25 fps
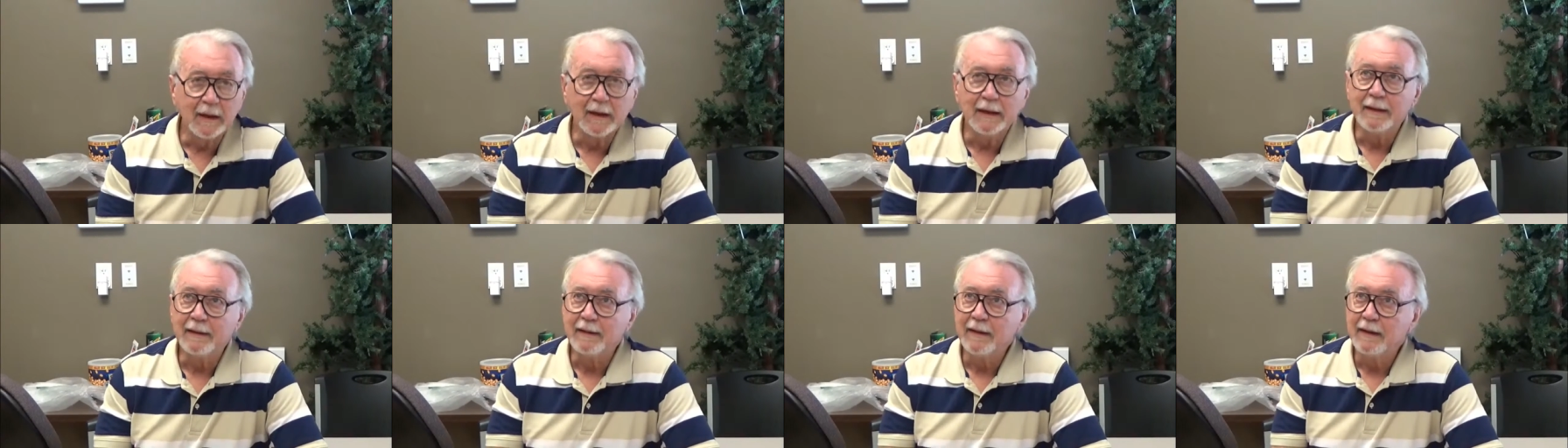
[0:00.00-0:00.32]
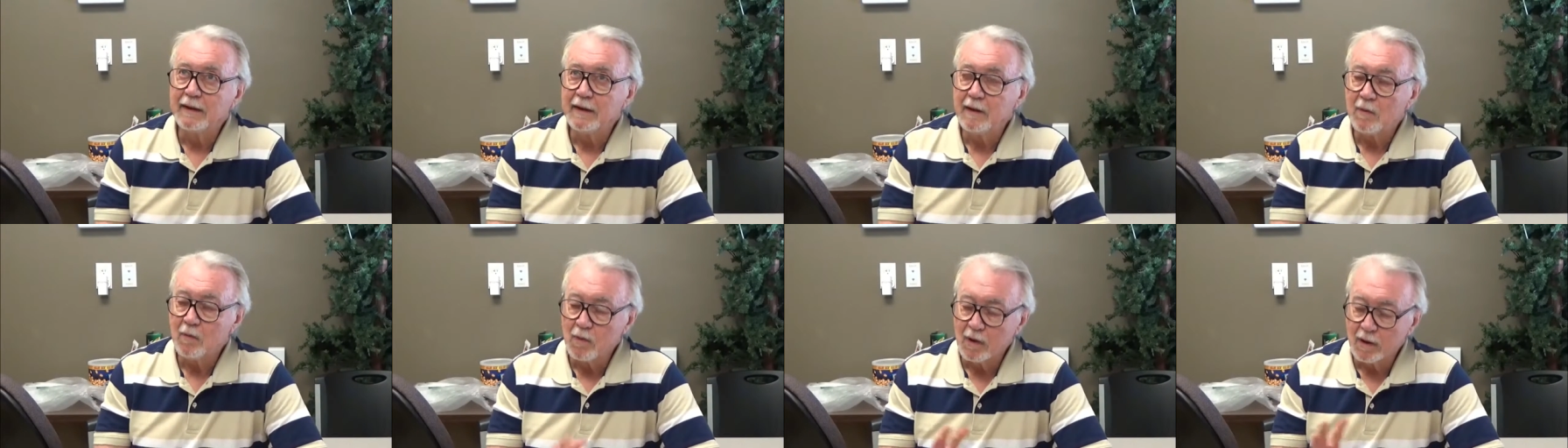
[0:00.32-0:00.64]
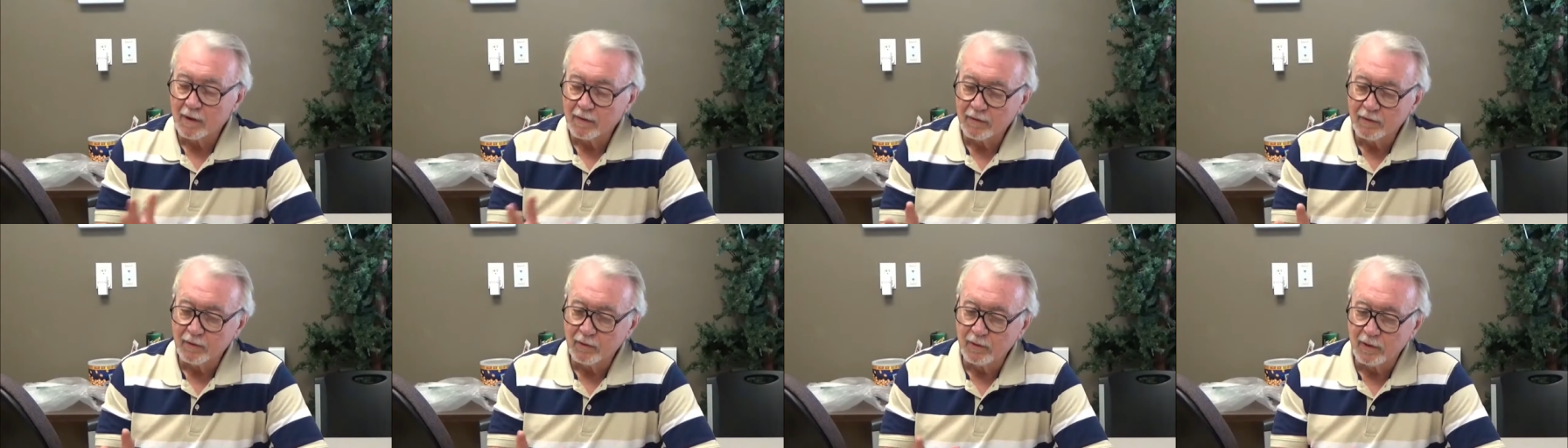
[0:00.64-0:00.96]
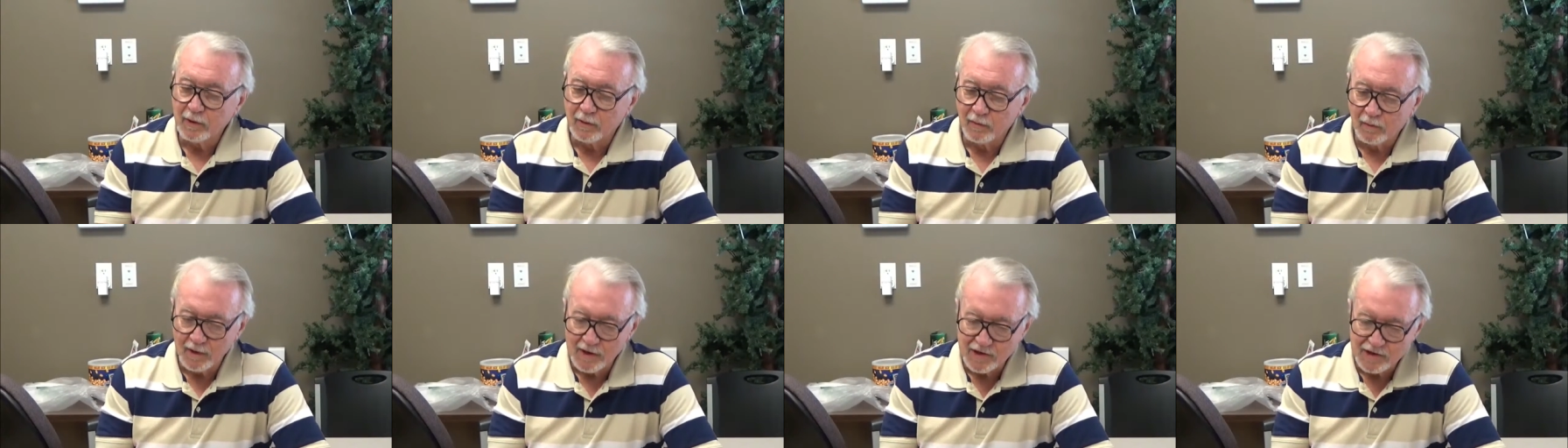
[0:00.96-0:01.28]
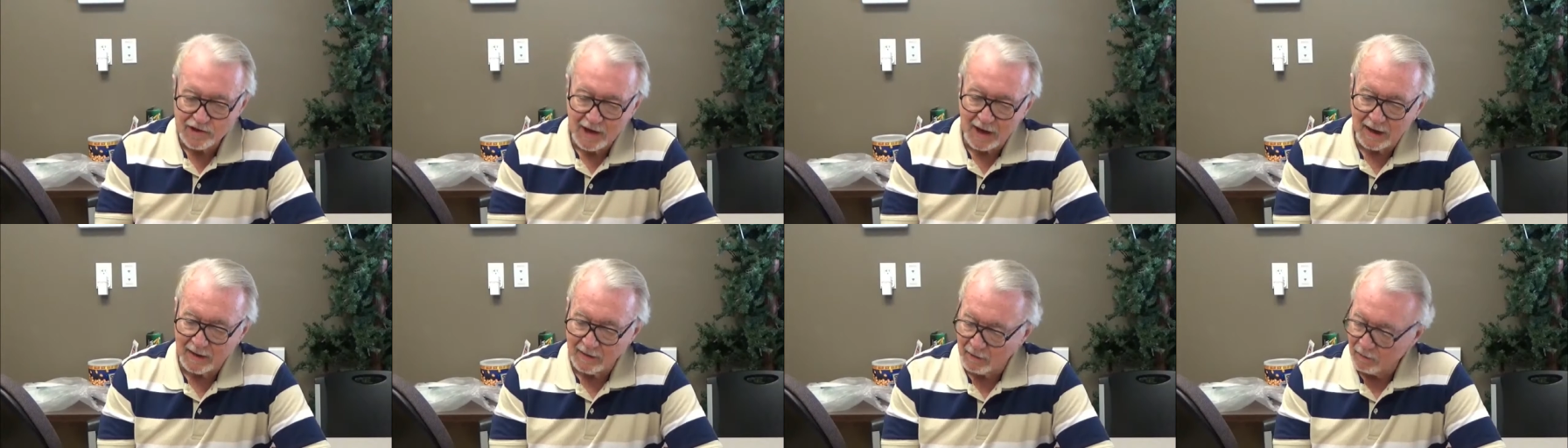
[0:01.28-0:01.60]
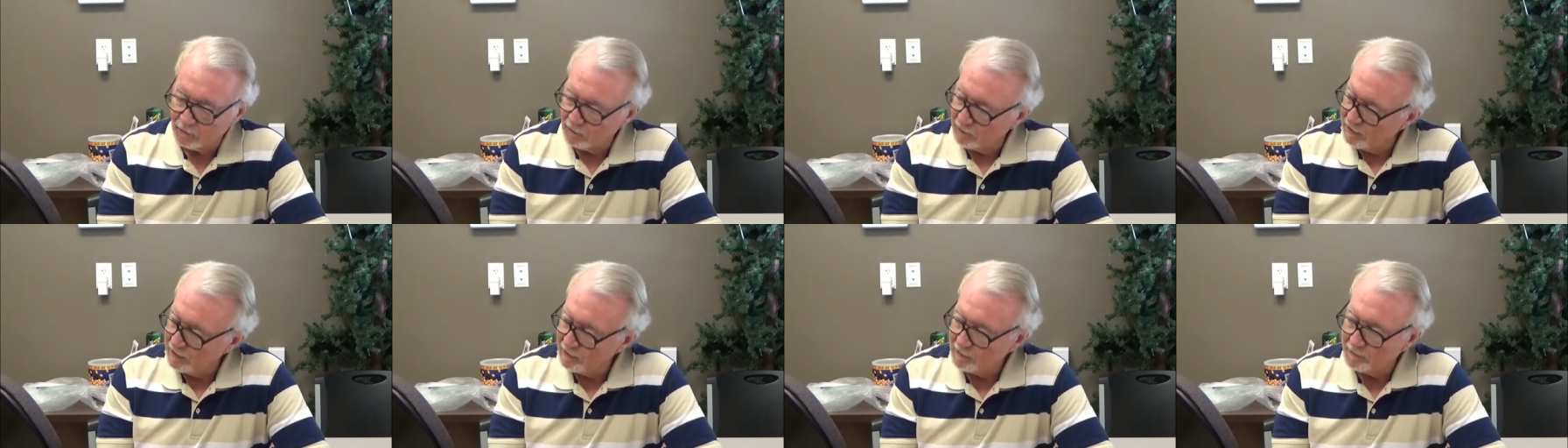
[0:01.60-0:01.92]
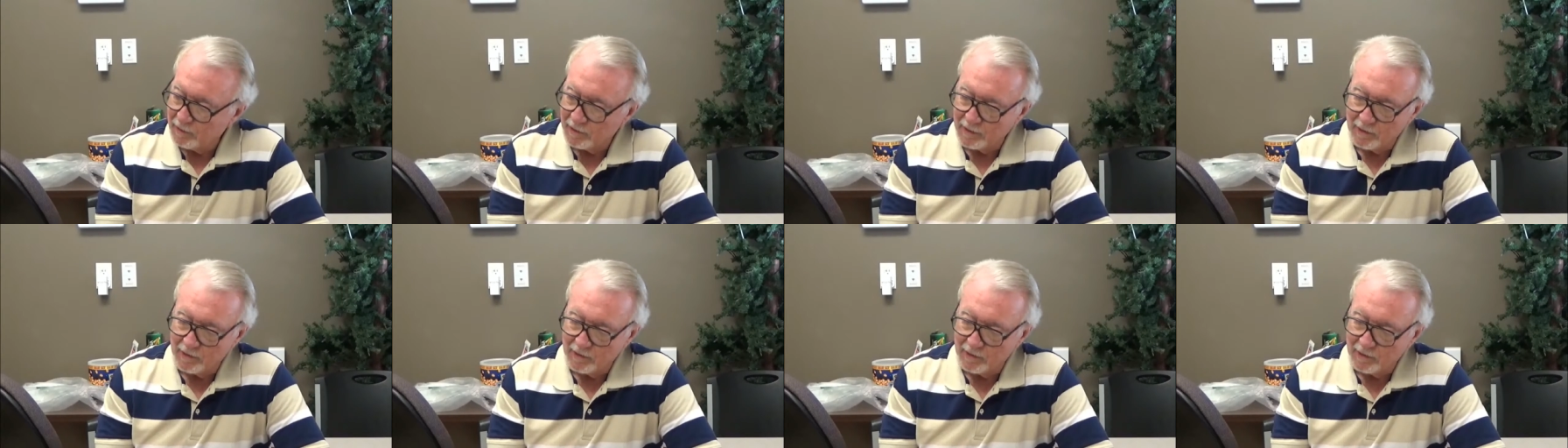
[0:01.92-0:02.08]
and then they work through a Reach Out and Read